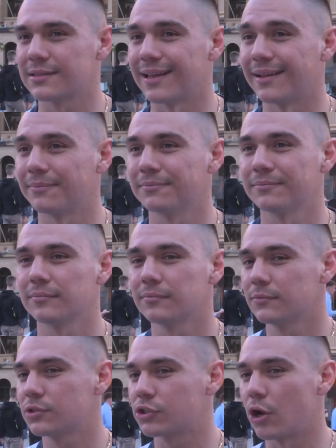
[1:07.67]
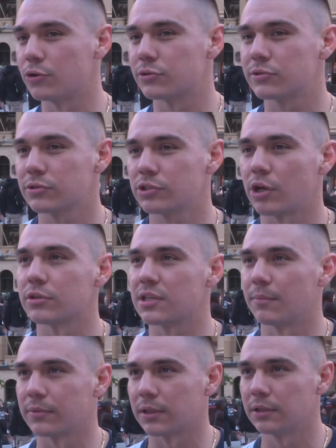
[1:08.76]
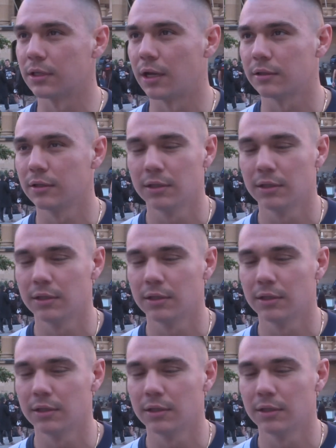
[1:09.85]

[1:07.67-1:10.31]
that shows something, you know.